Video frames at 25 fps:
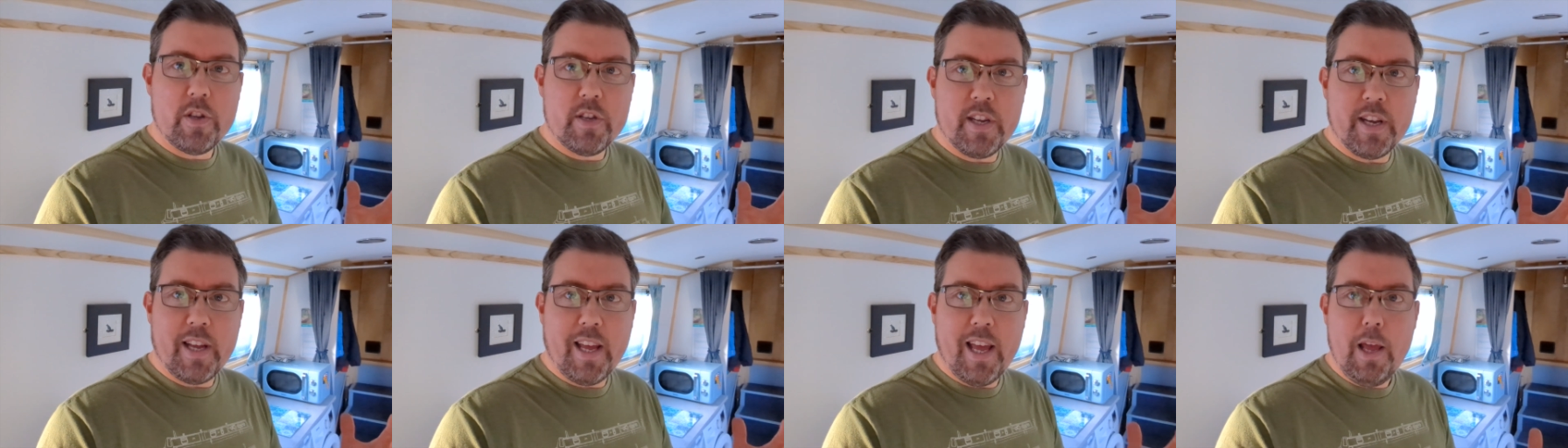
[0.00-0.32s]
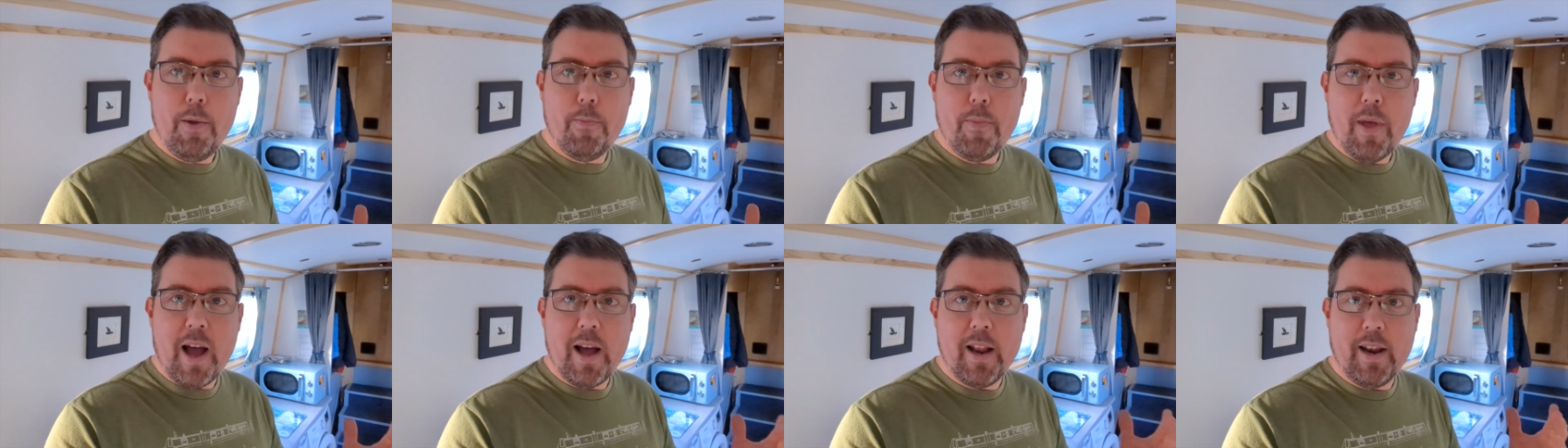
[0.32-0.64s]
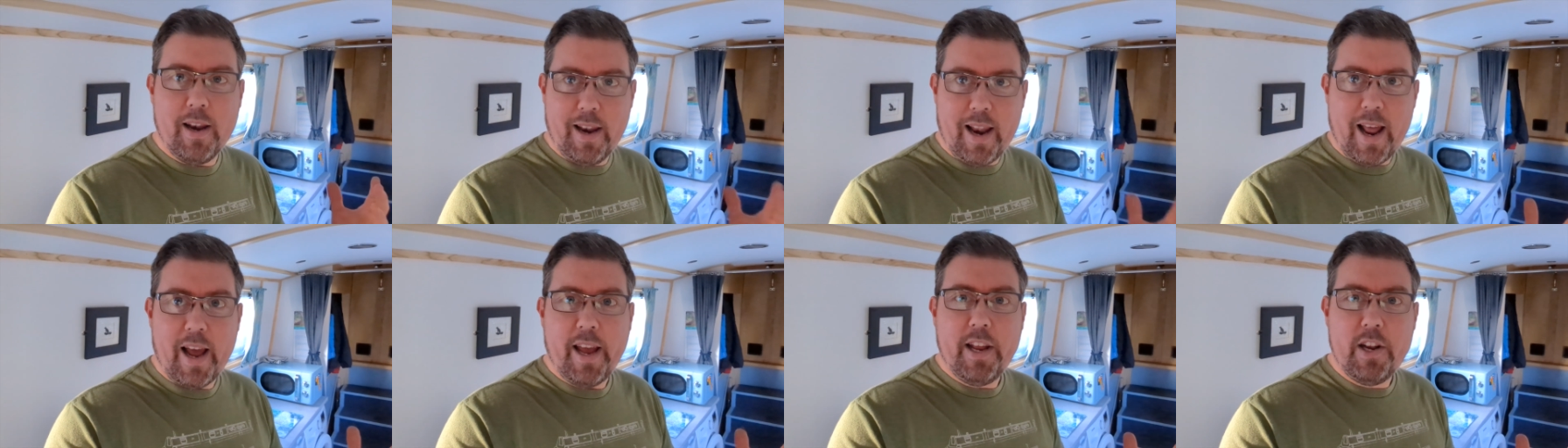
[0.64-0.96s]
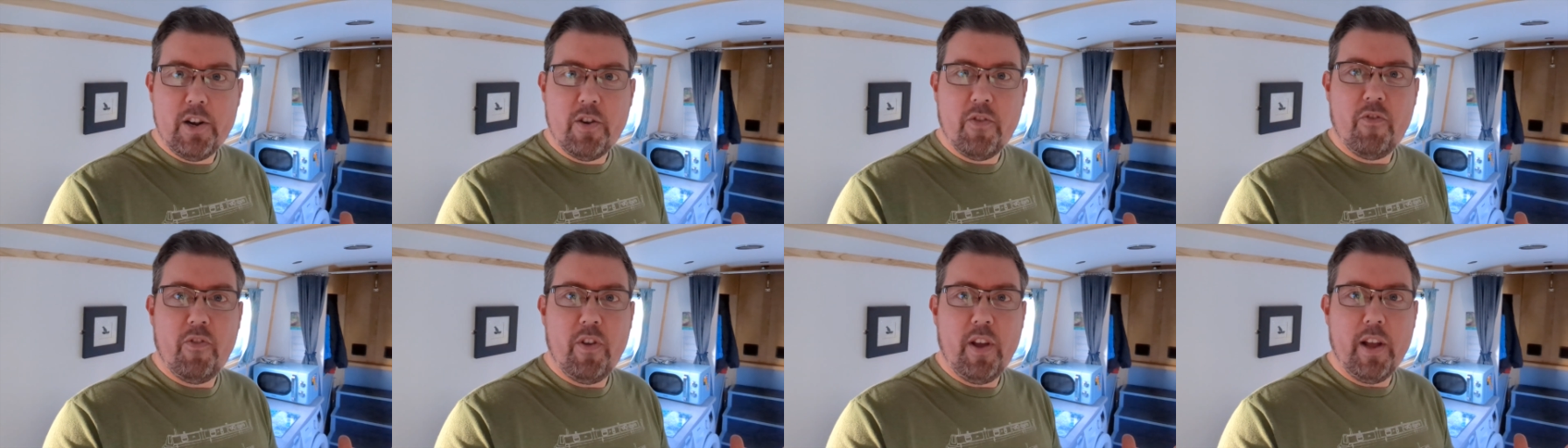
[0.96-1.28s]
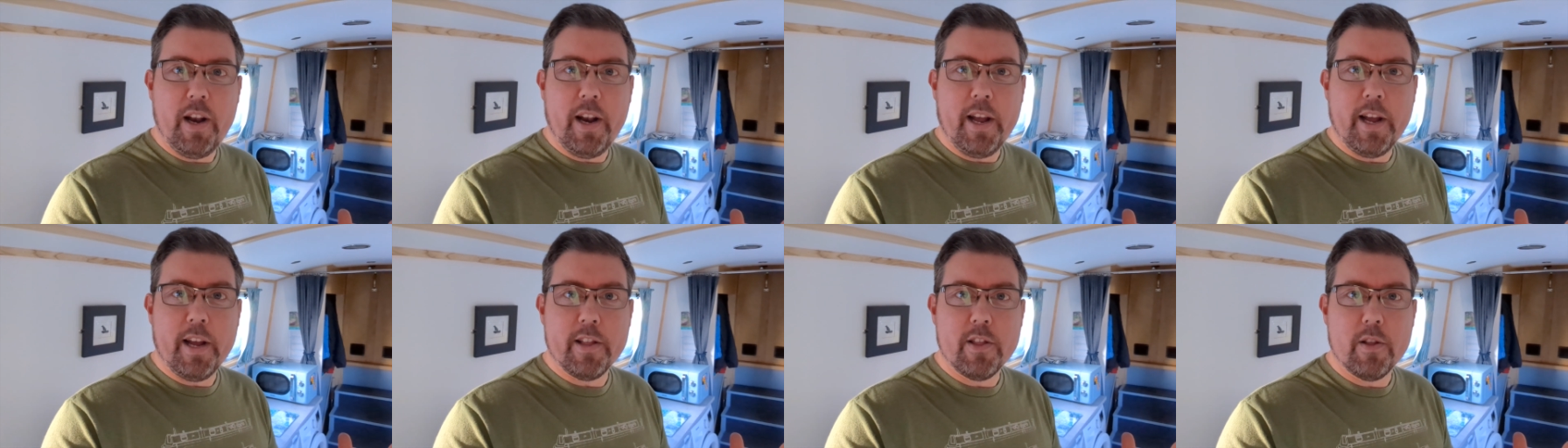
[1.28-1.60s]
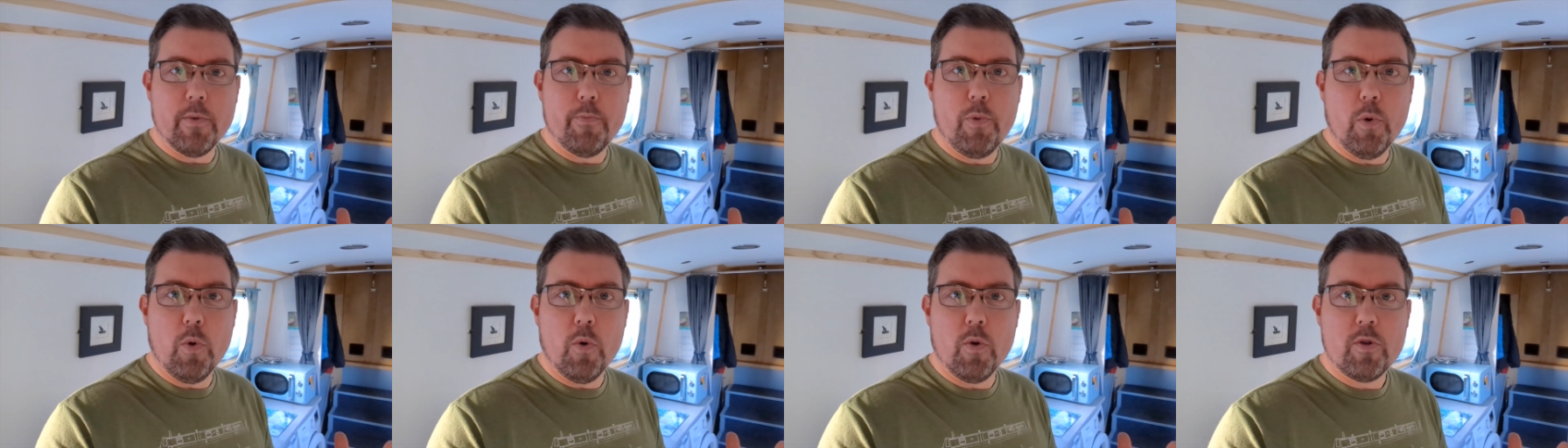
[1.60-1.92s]
to keep that light feeling in
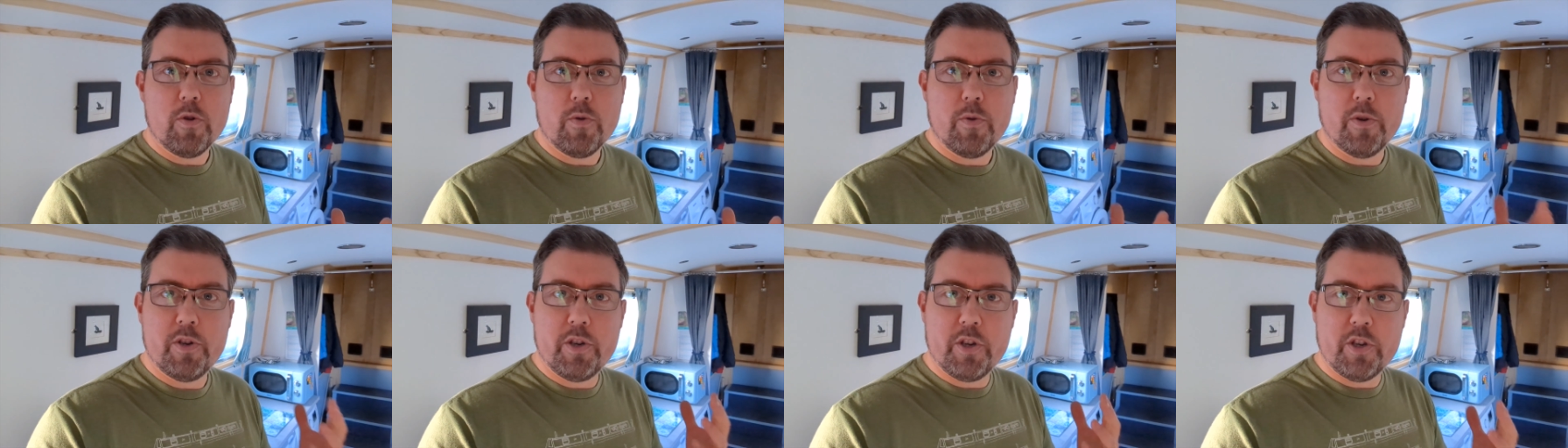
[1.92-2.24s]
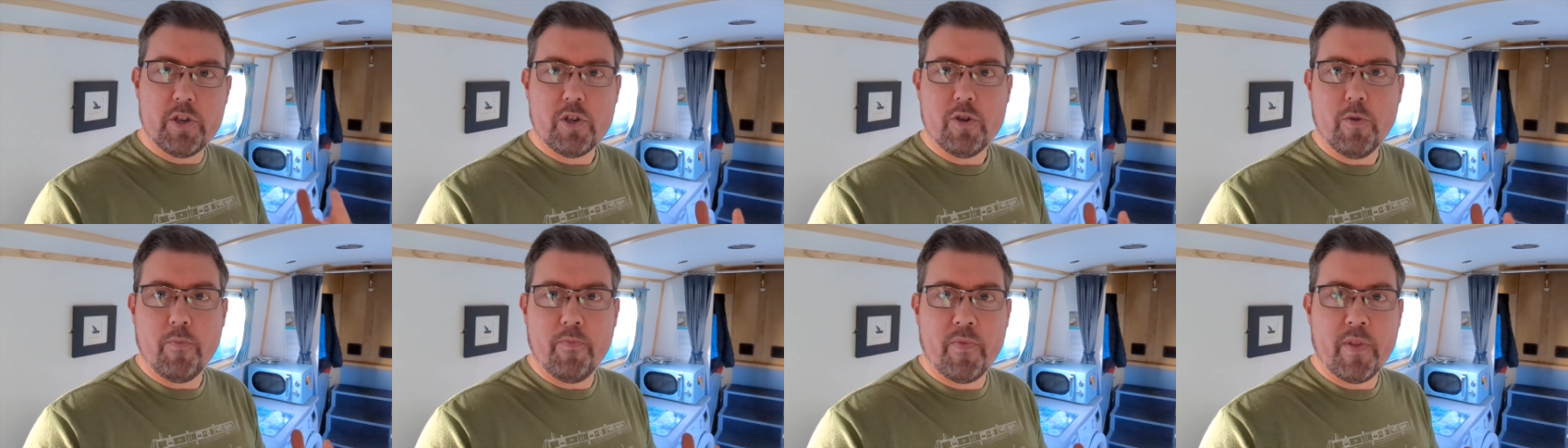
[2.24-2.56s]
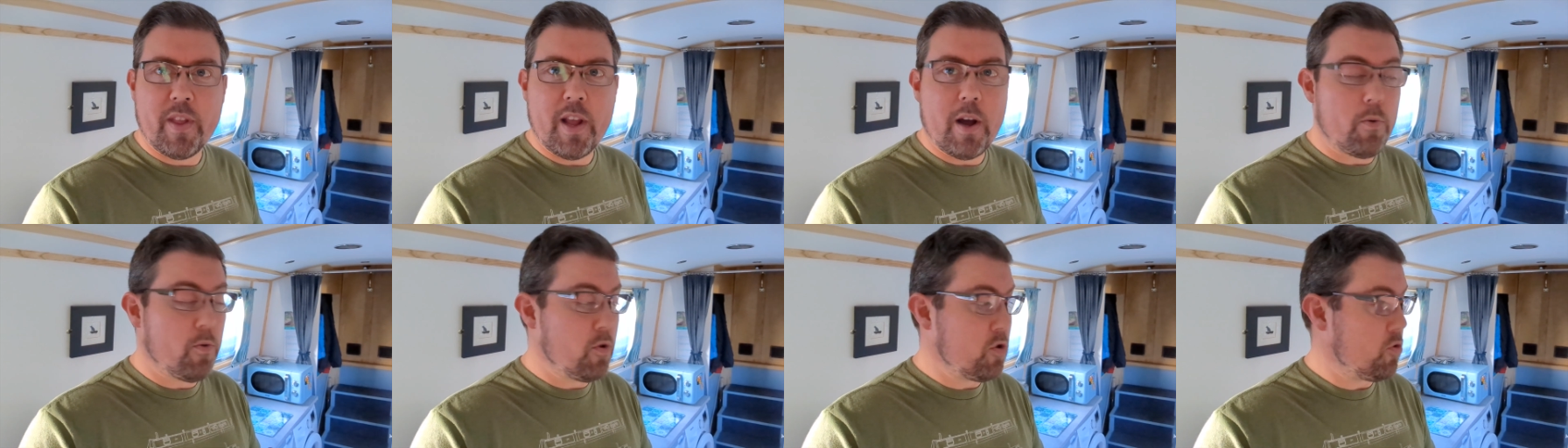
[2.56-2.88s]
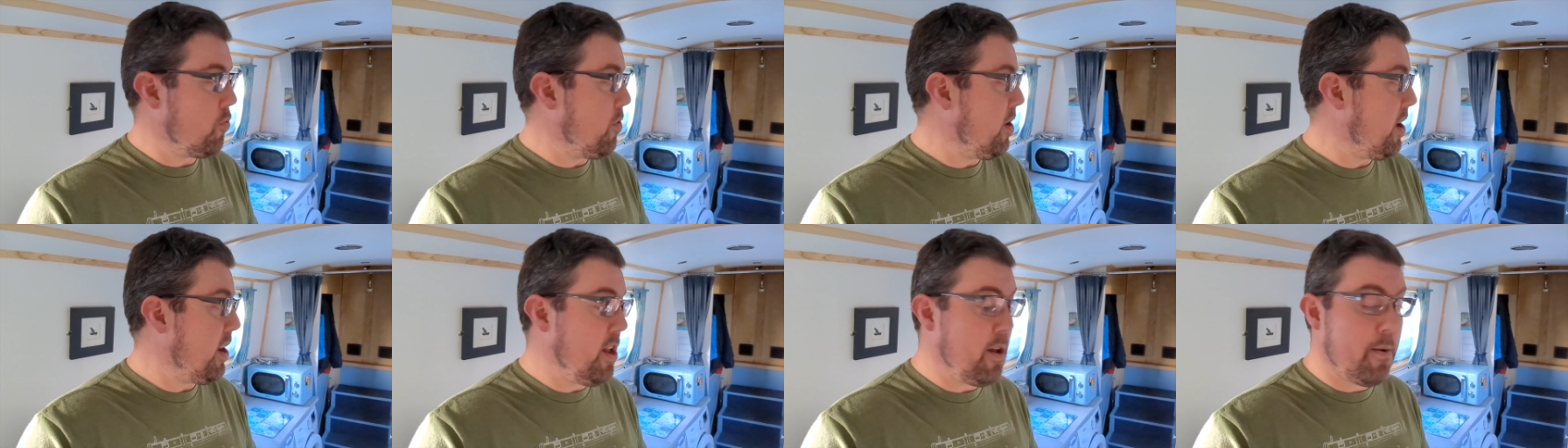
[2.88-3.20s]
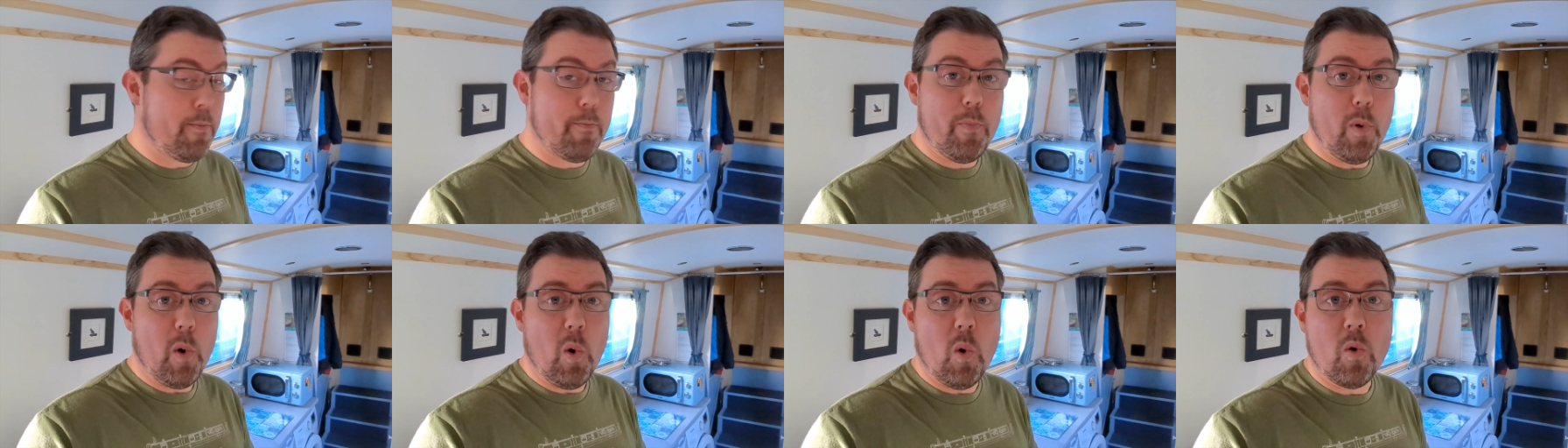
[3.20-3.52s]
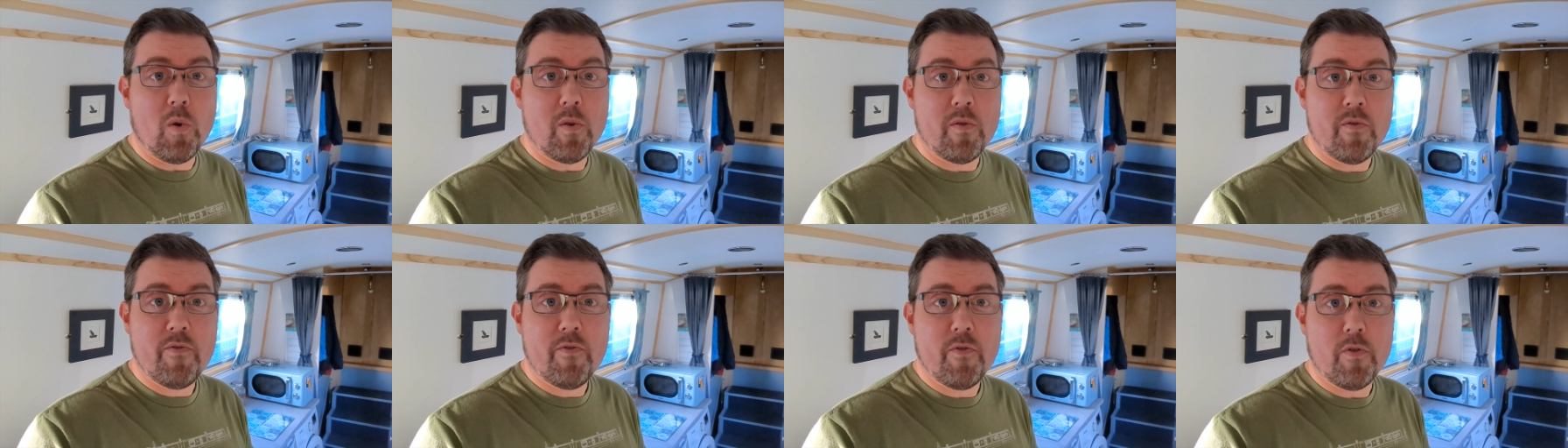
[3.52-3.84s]
the boat, which is something that was really
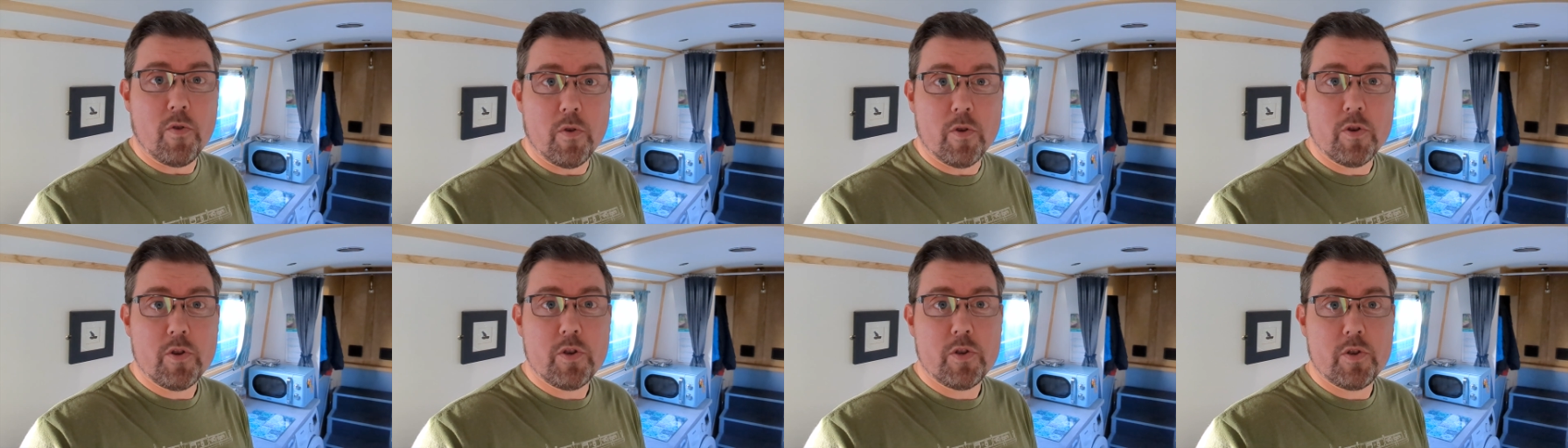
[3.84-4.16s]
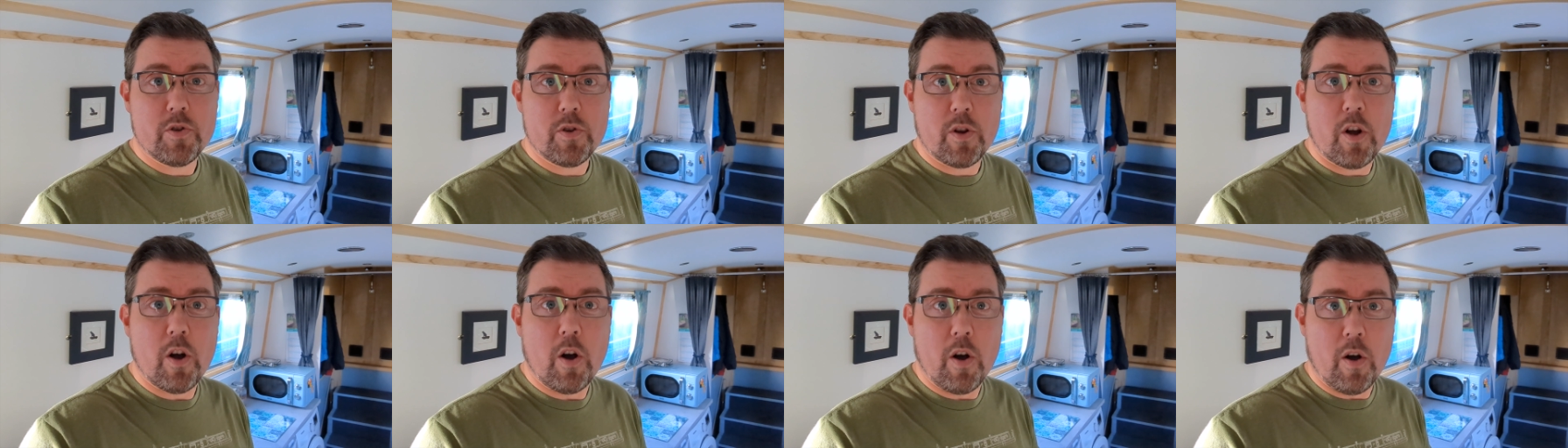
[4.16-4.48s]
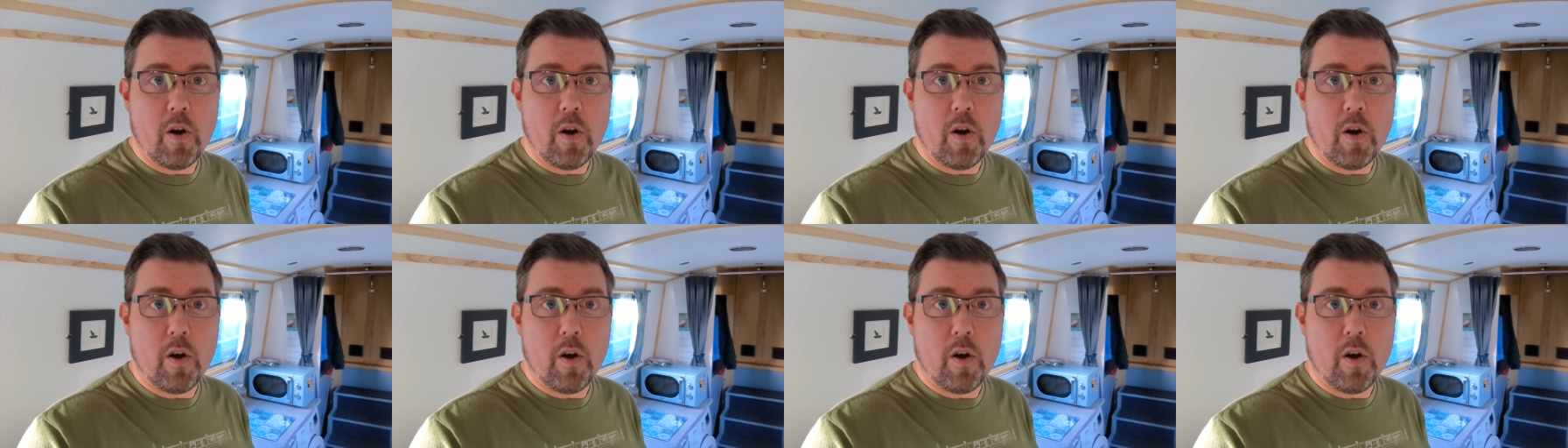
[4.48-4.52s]
important for us